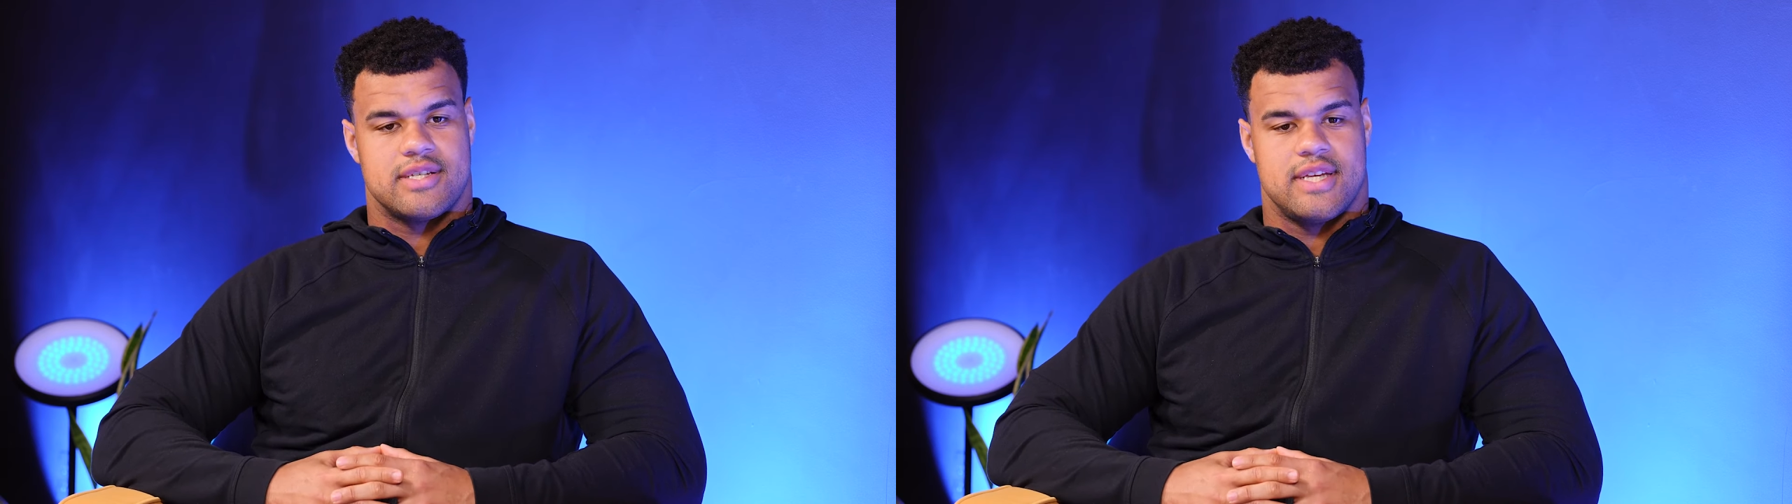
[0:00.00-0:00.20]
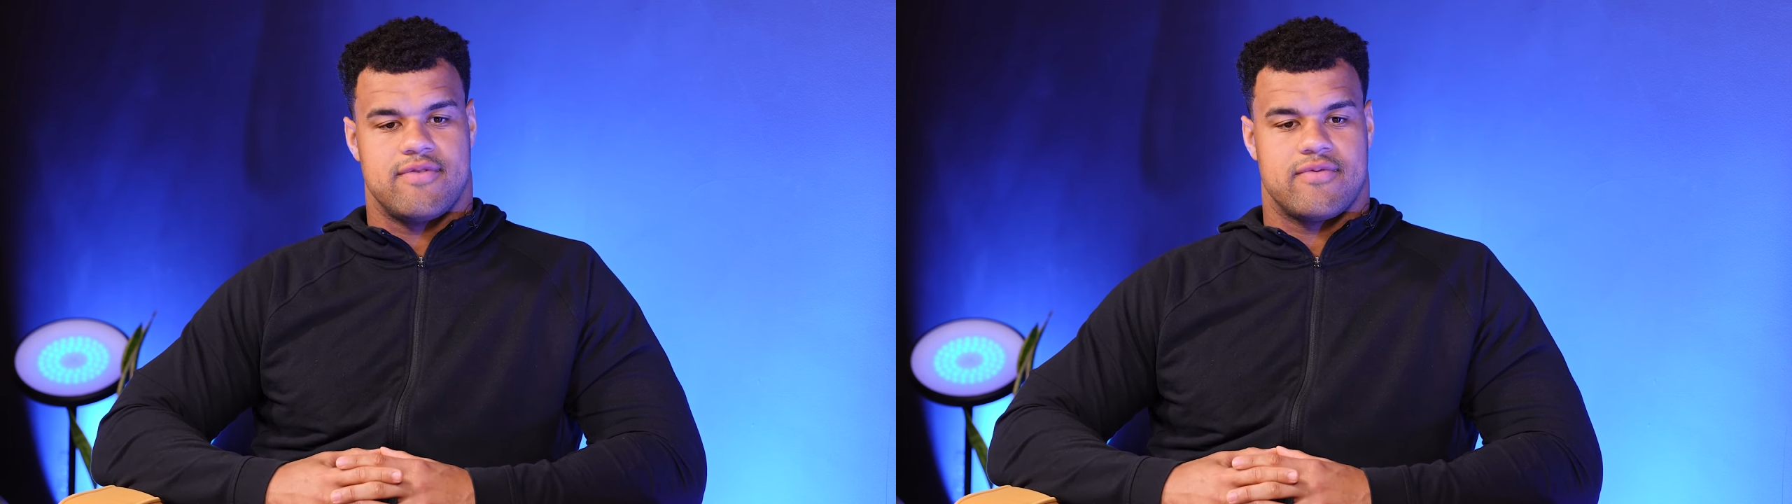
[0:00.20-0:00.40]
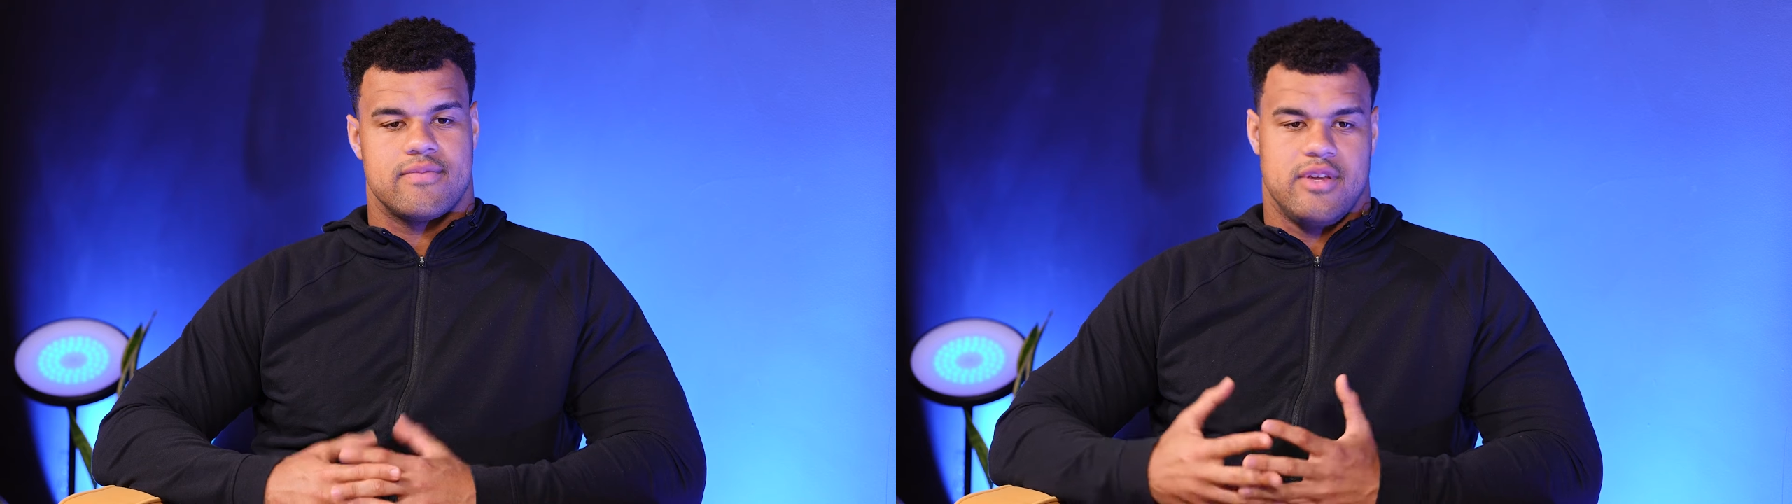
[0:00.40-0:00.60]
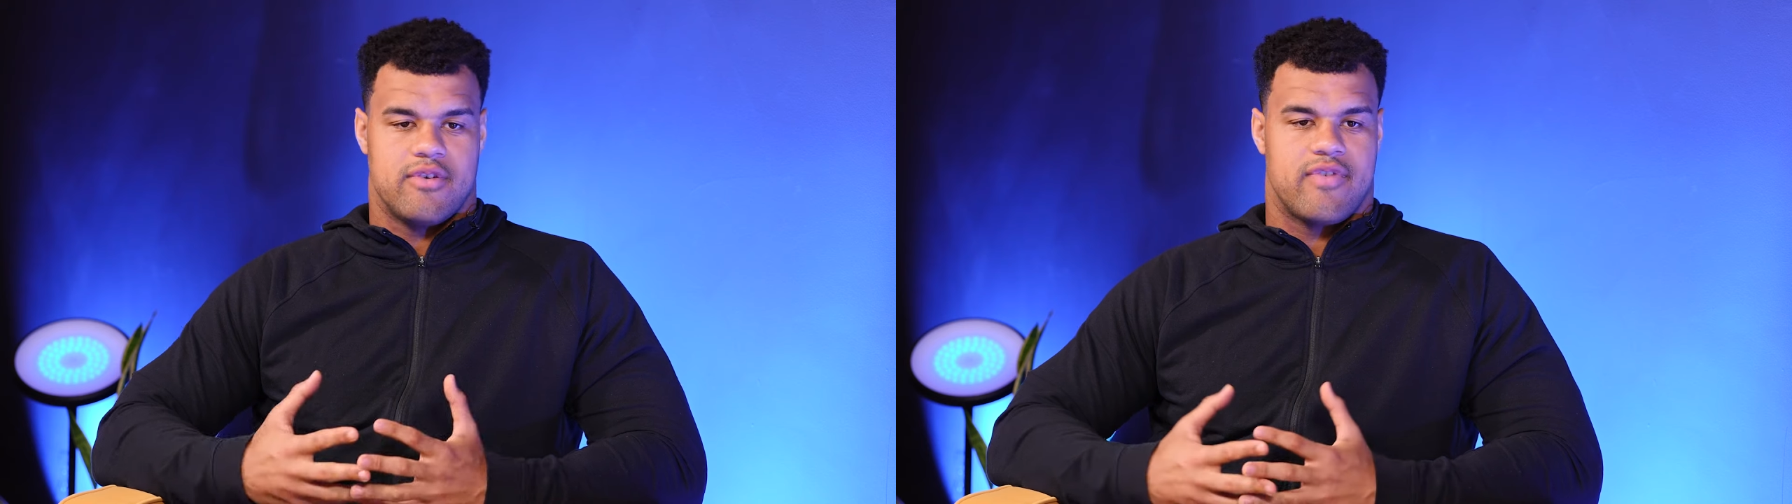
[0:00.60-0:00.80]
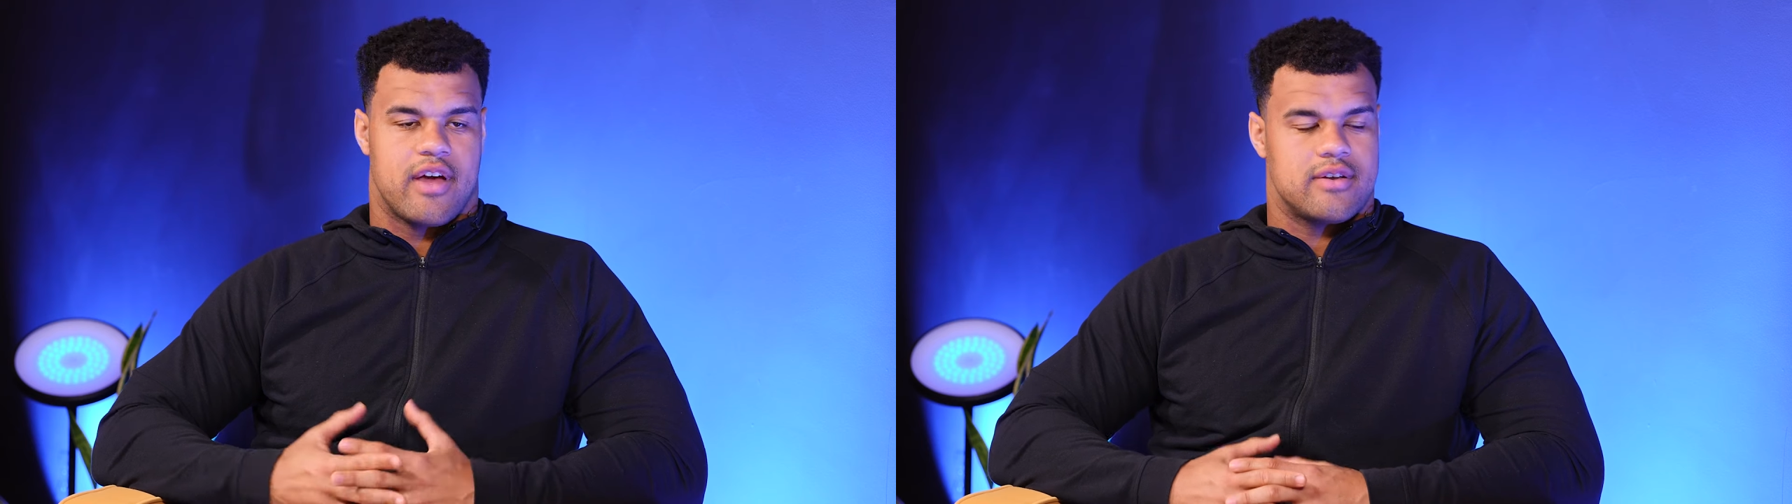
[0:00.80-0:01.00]
she, you
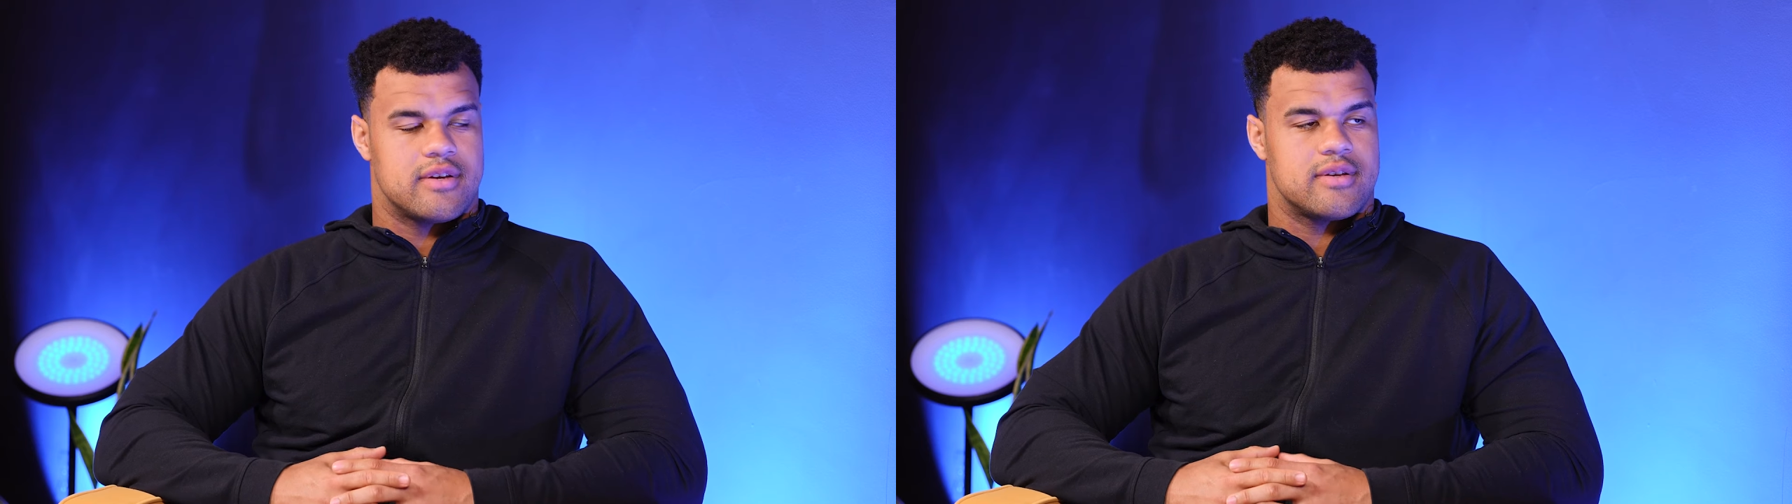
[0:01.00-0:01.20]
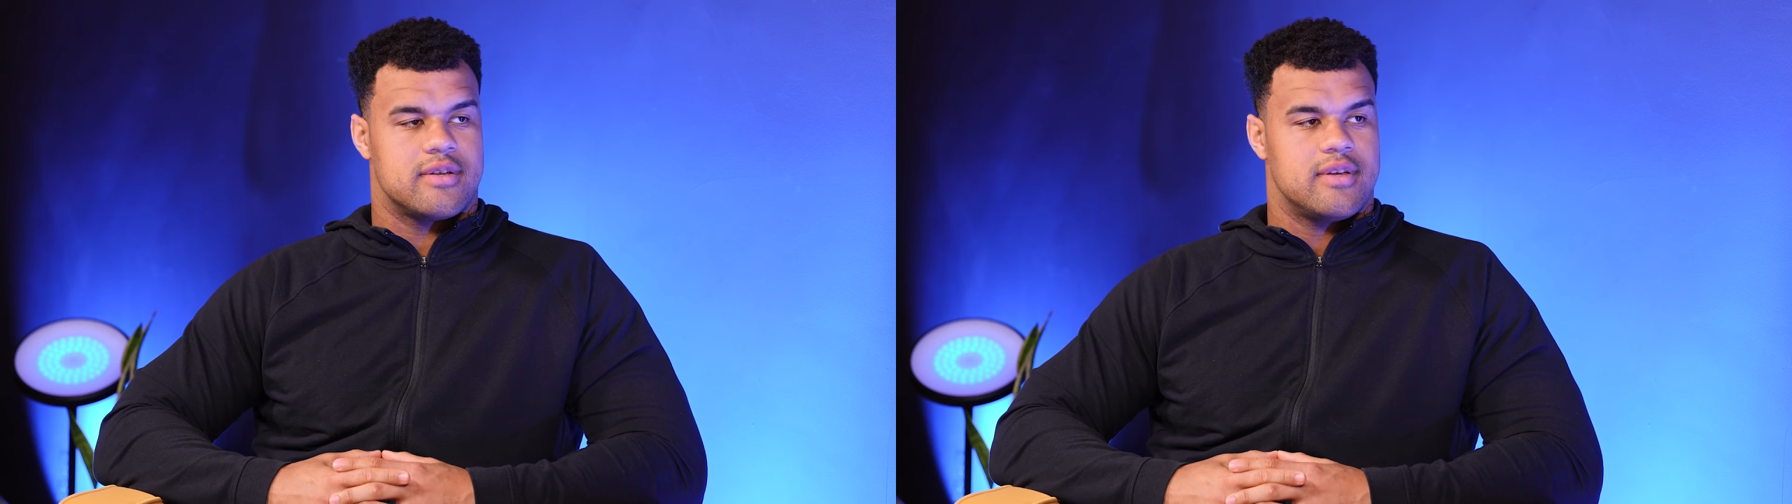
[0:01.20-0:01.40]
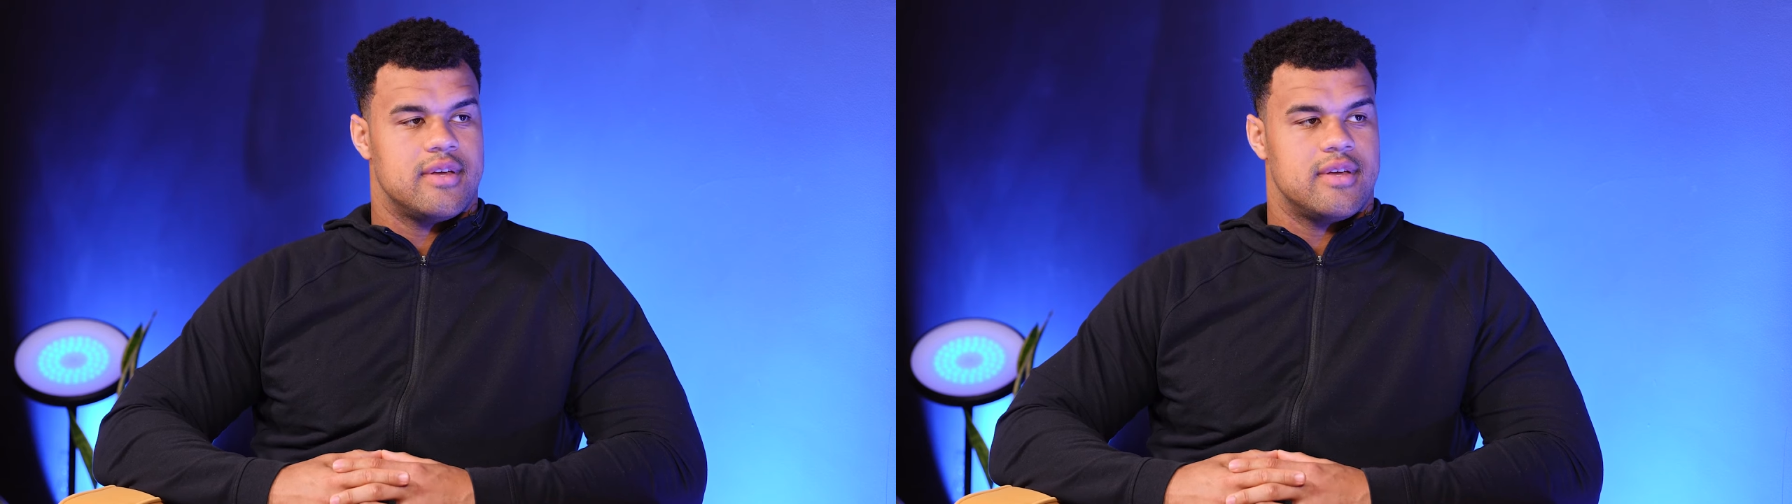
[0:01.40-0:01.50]
know, found her